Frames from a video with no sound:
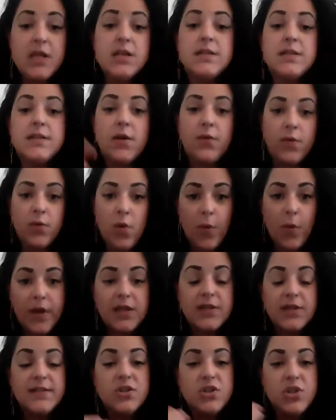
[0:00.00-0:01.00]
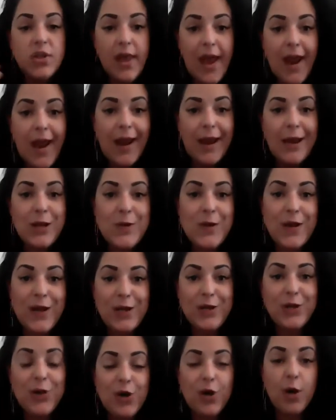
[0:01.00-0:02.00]
So going into July, you
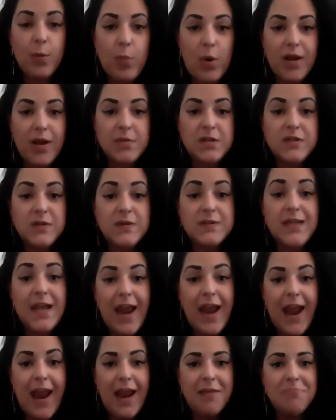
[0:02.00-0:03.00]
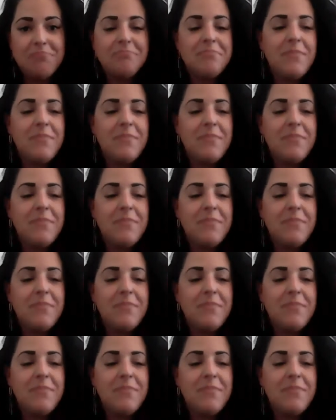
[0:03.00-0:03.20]
hit your appointments, you say, hey,